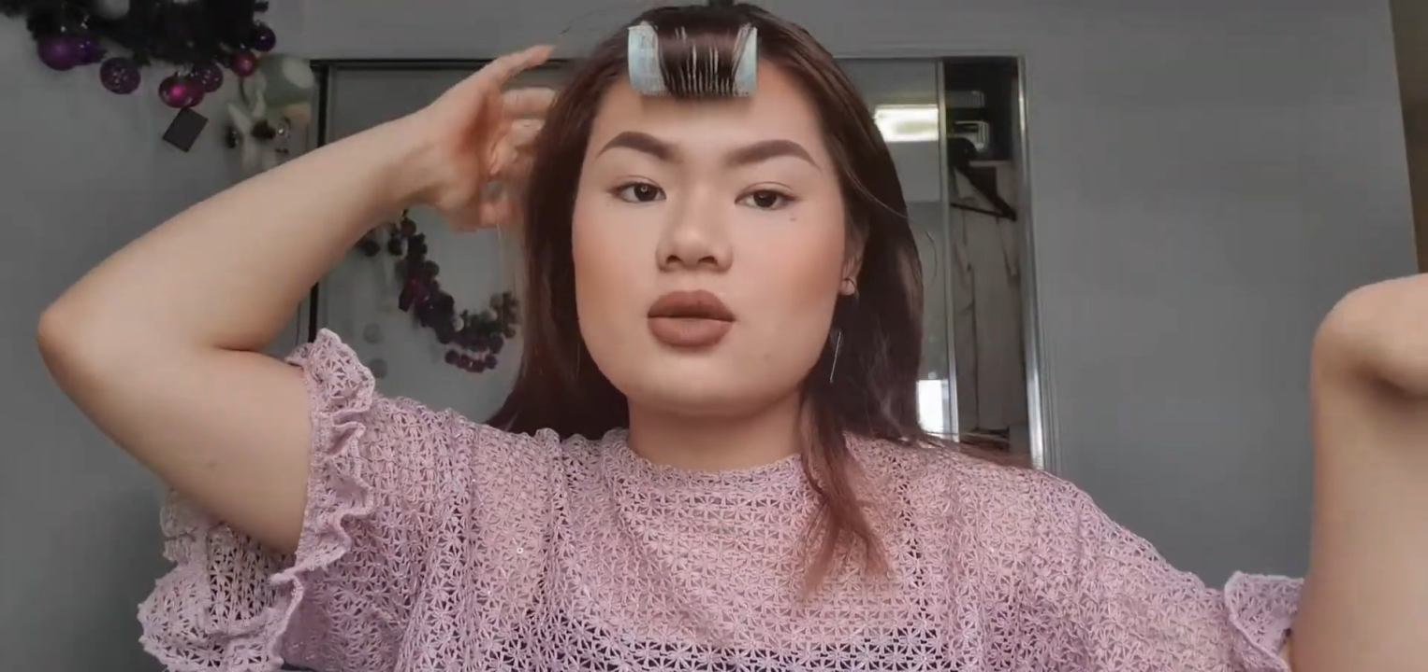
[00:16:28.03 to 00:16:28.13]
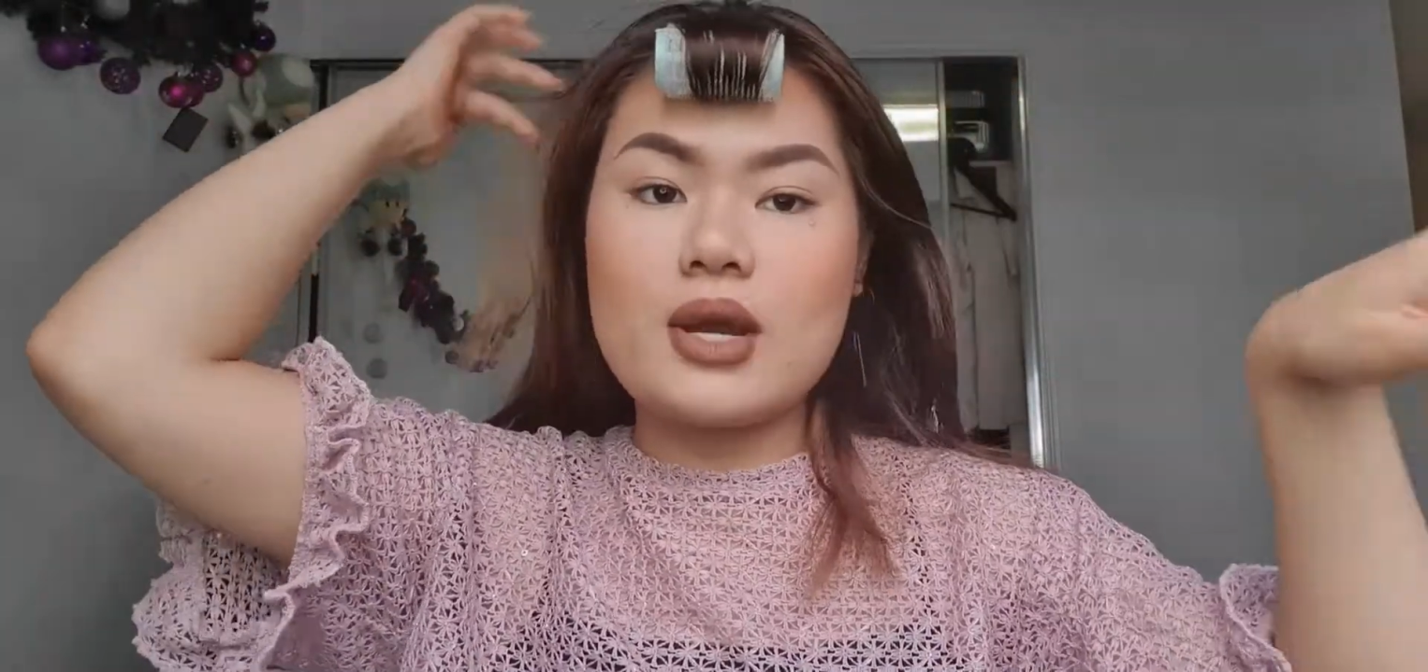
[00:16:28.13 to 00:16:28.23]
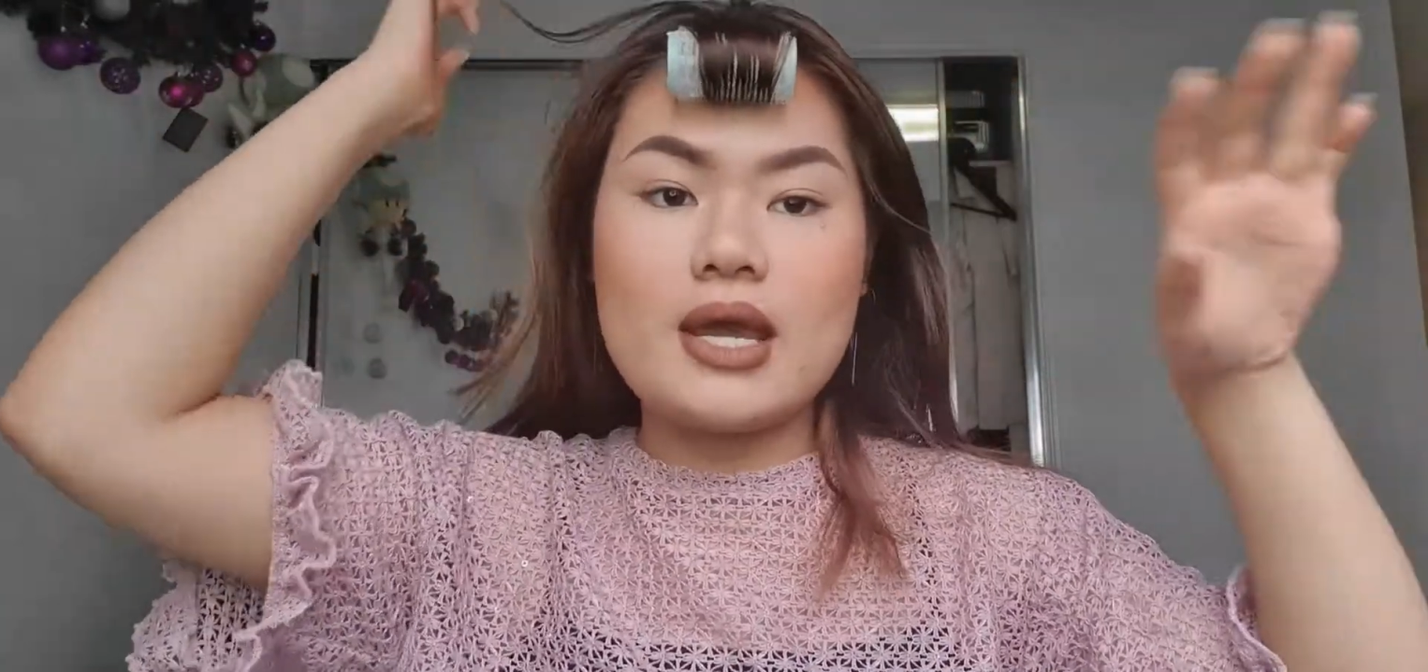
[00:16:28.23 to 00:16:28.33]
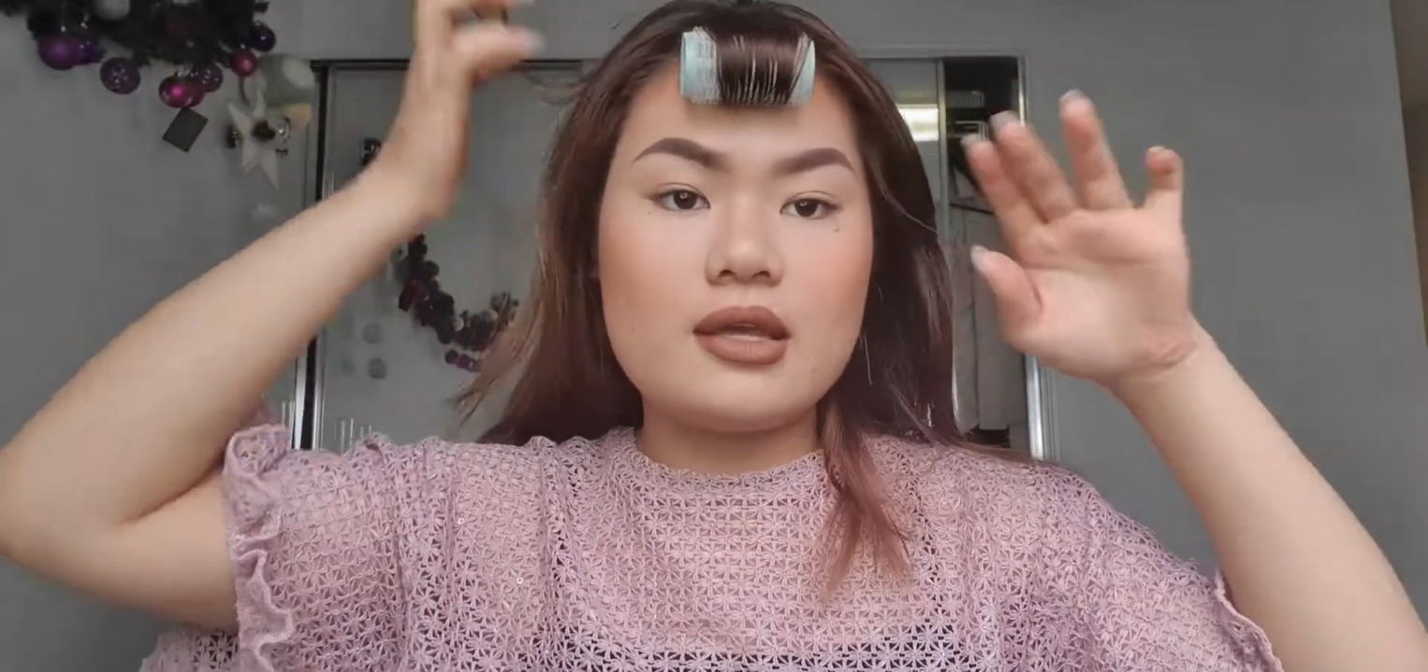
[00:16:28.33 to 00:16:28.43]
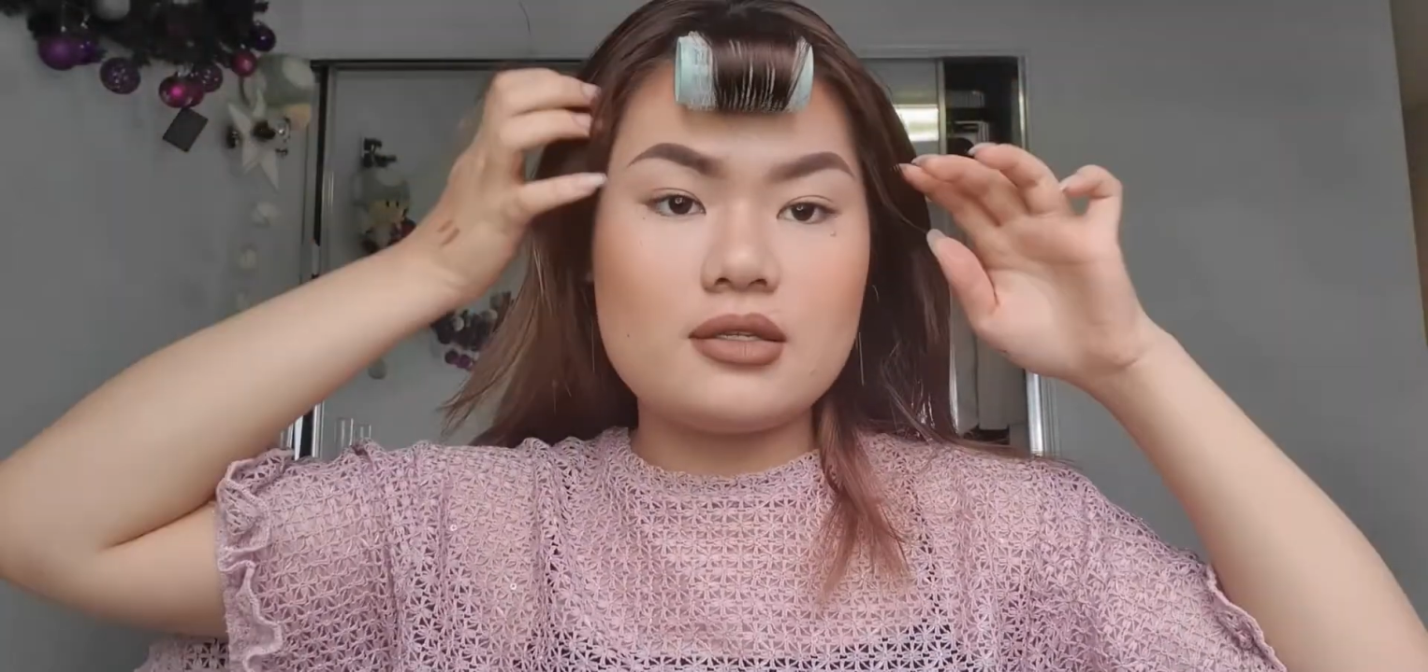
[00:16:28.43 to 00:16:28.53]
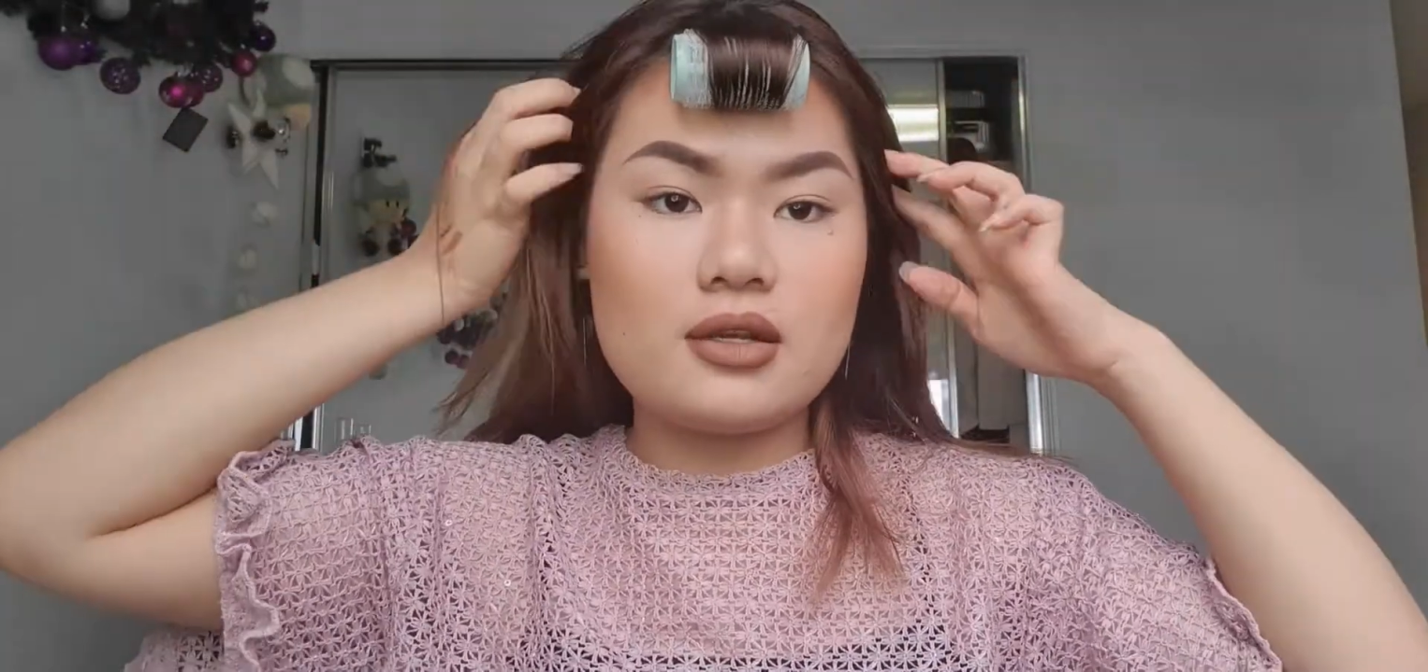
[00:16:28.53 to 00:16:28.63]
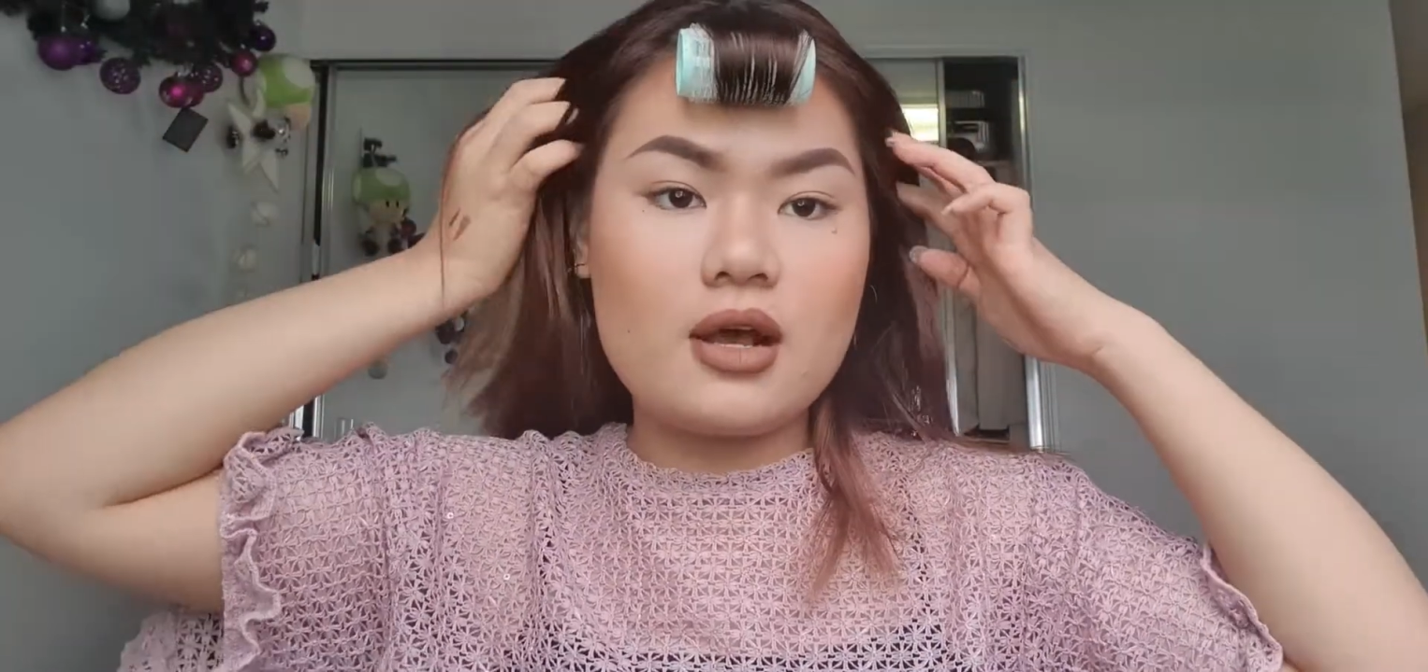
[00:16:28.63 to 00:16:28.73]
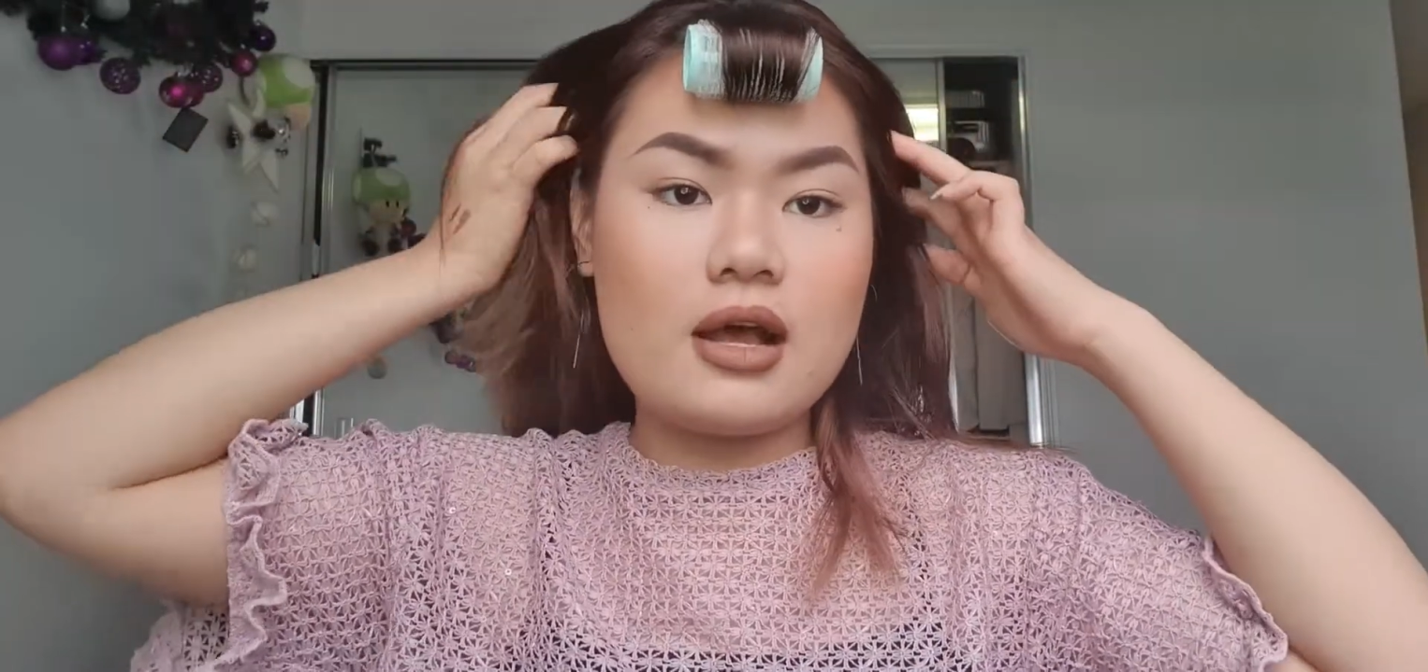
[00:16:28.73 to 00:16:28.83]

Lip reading: away as